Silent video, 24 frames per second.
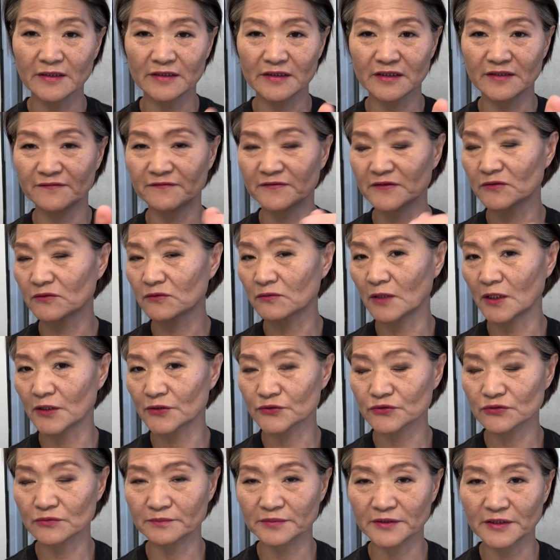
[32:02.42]
If you
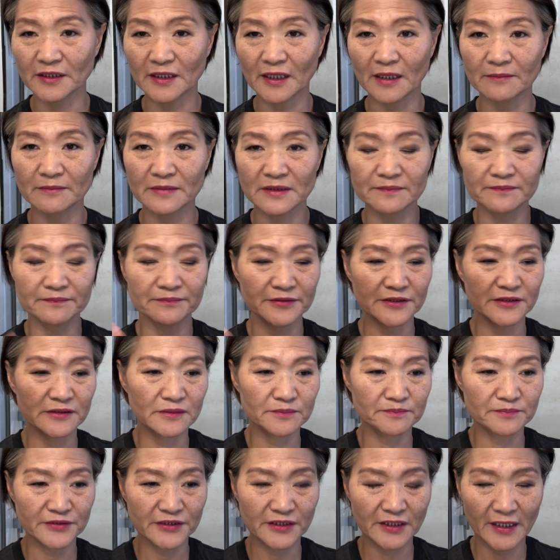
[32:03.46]
want to become a
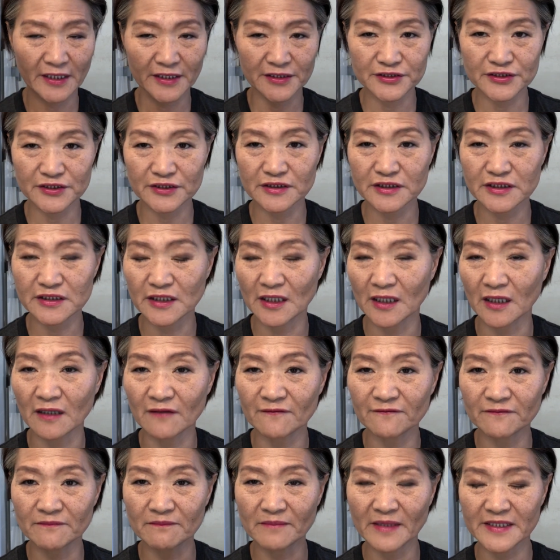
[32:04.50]
big PhD
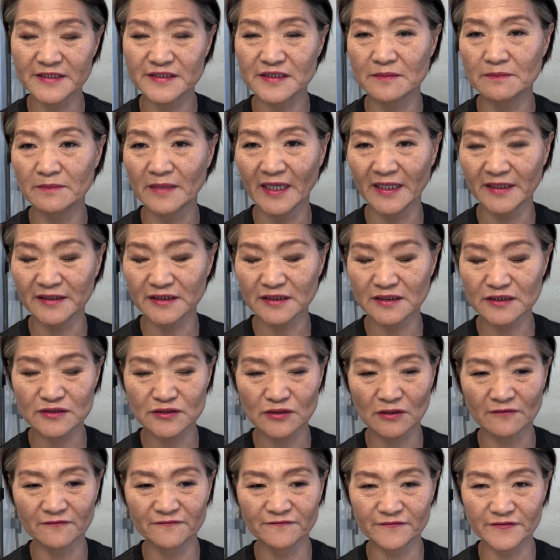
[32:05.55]
of mathematics
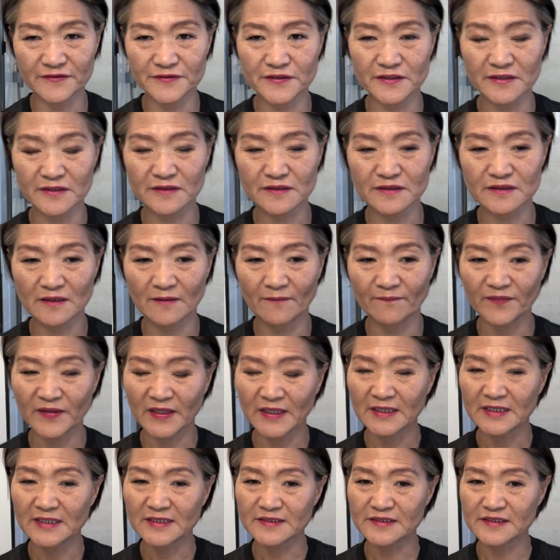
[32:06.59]
or physics,
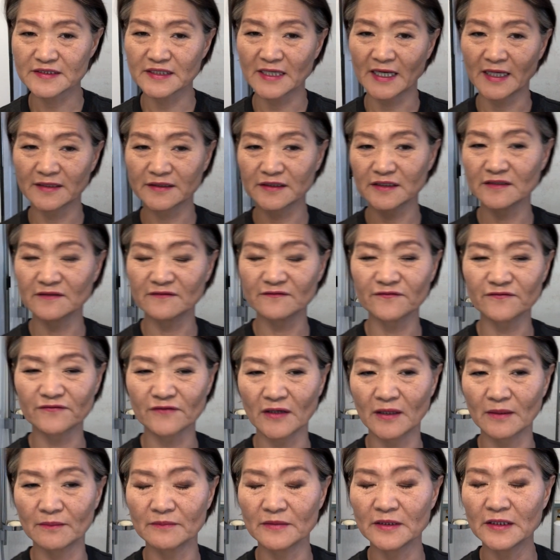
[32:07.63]
starting
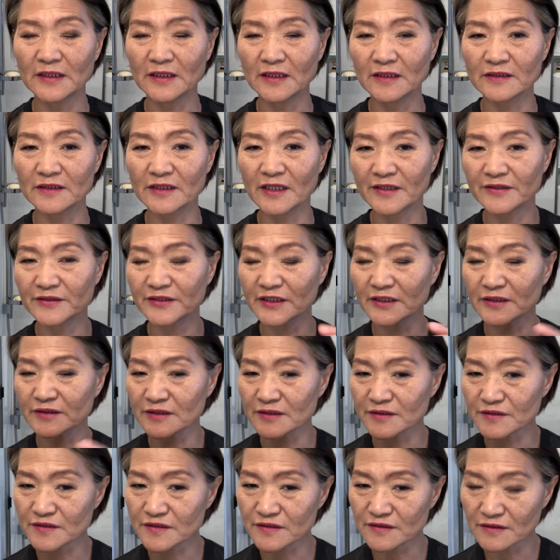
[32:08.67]
from learning
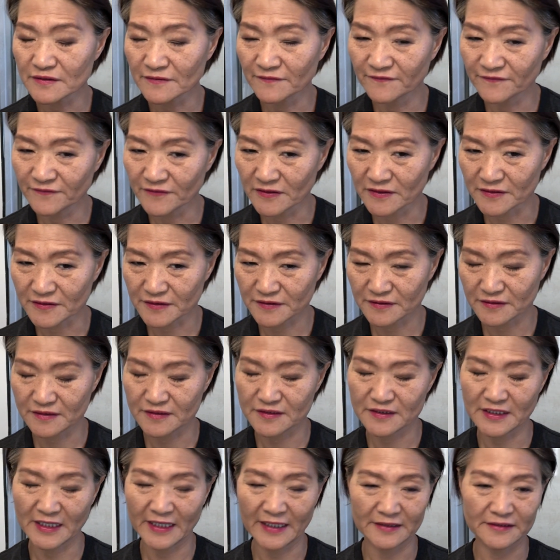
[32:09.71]
the first
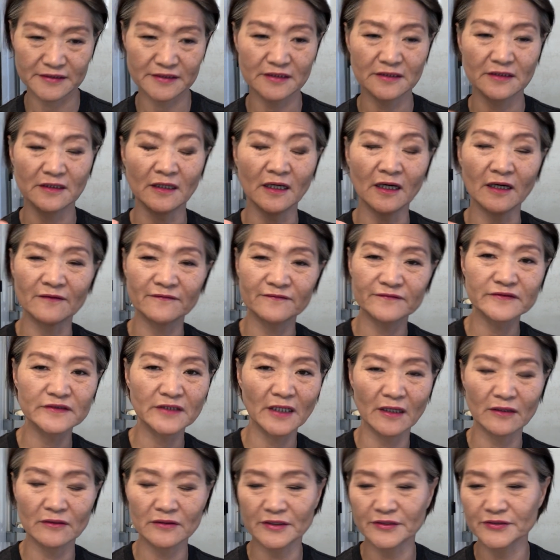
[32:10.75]
set of
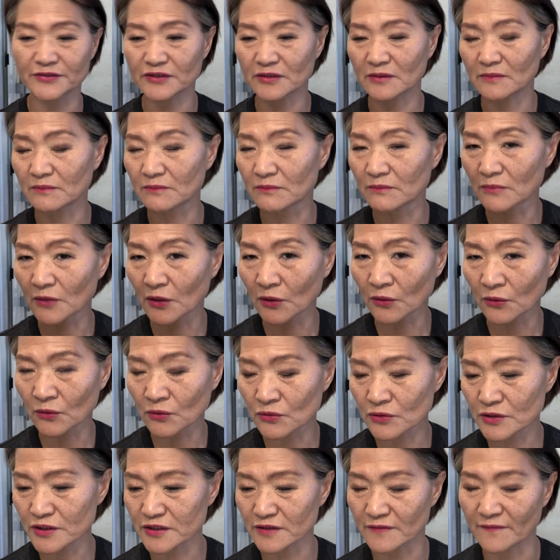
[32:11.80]
knowledge,
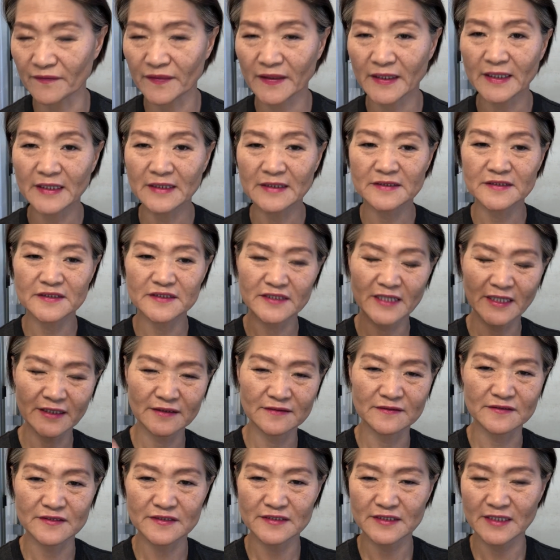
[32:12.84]
motion,
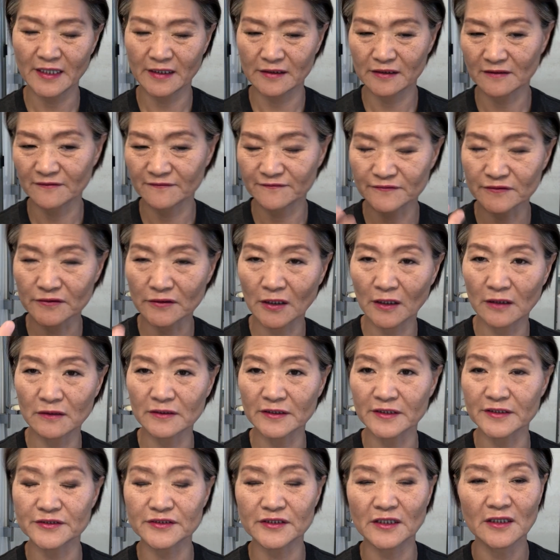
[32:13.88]
second set of
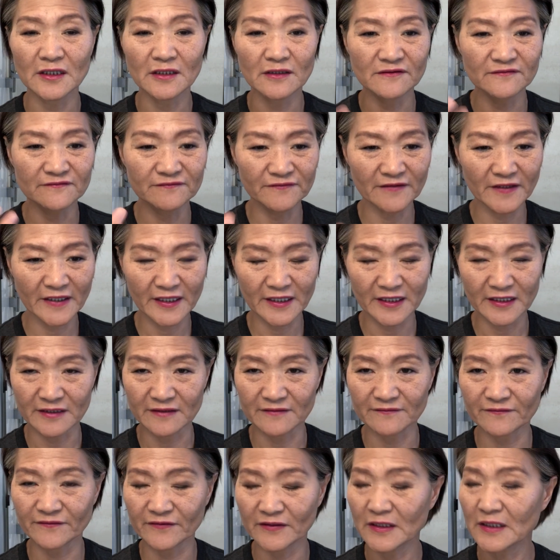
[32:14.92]
knowledge,
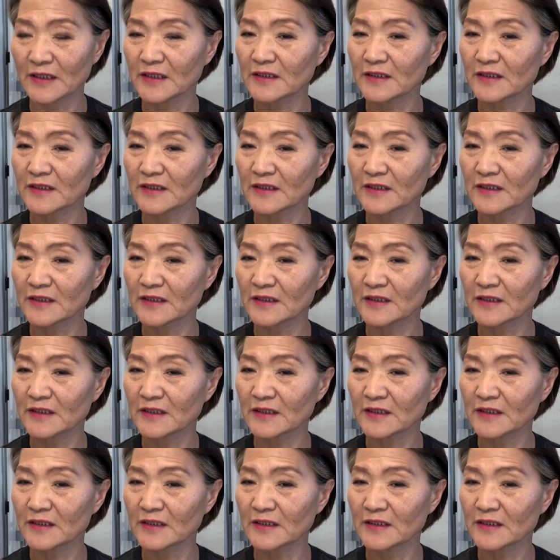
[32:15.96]
wave,